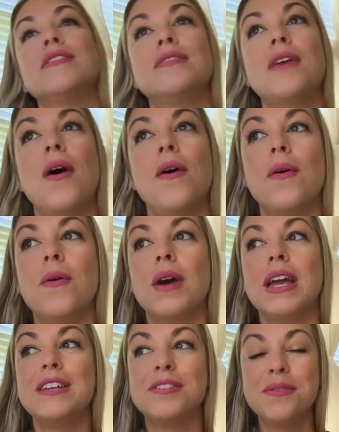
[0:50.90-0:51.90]

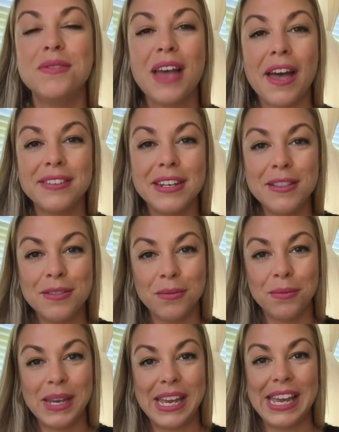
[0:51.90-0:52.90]
So in
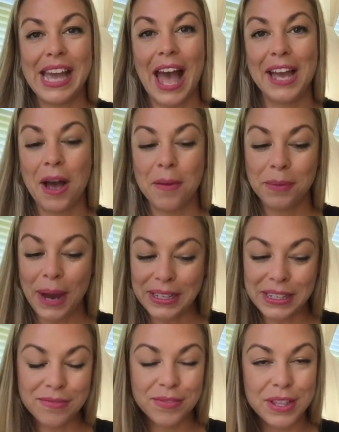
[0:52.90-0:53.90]
2003, I got
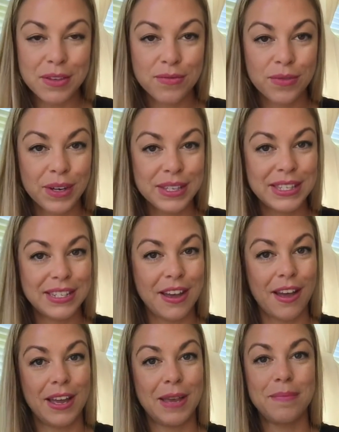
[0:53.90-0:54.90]
pregnant for the first
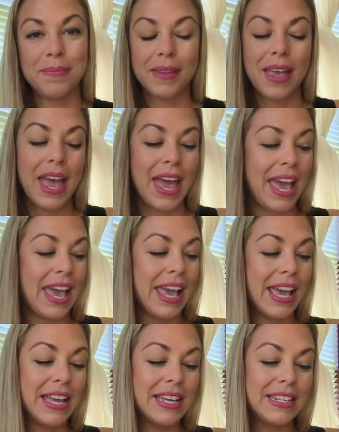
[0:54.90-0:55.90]
time,
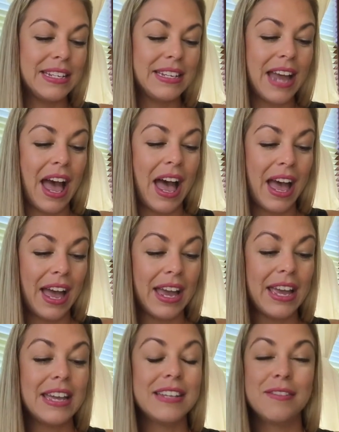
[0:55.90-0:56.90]
and
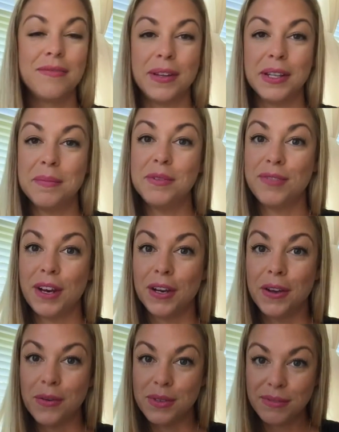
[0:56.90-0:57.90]
I developed
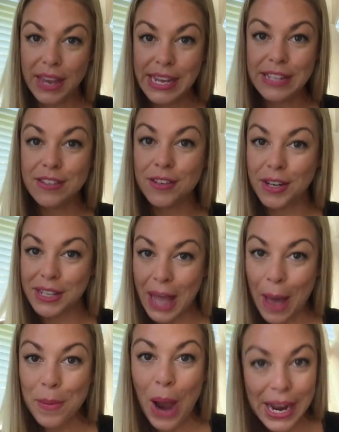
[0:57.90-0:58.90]
varicose veins during
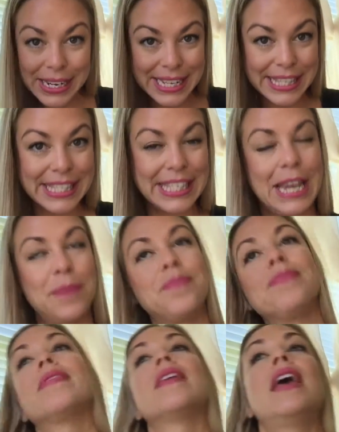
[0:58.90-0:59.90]
that pregnancy
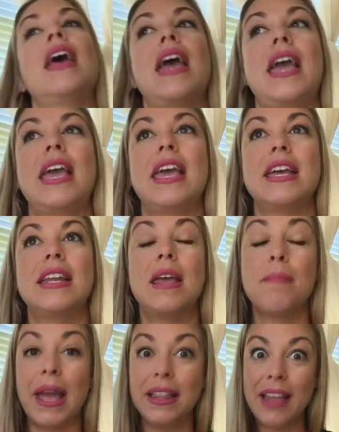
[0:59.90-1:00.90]
and
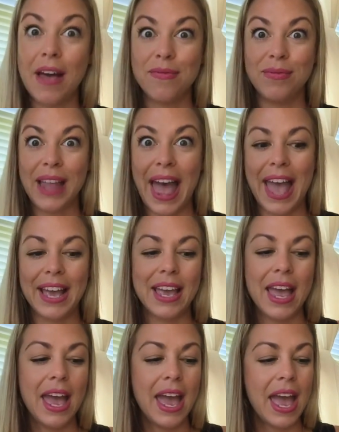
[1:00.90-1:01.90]
in my left leg.
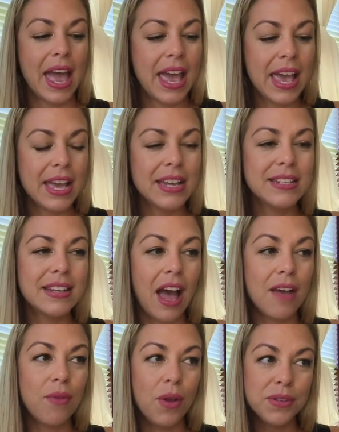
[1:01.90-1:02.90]
And
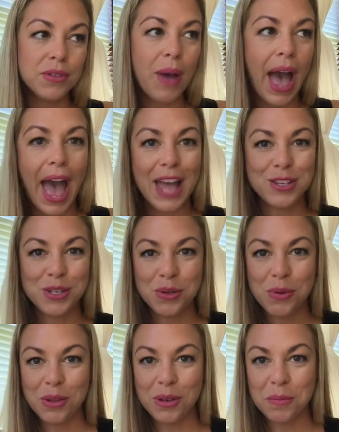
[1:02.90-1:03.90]
I've also had
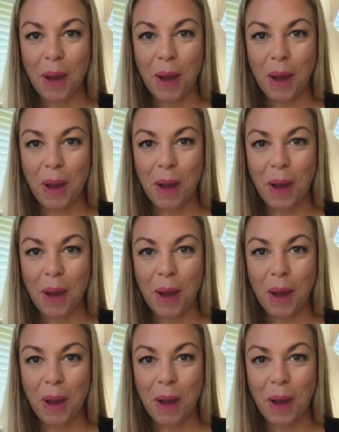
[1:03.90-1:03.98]
2 other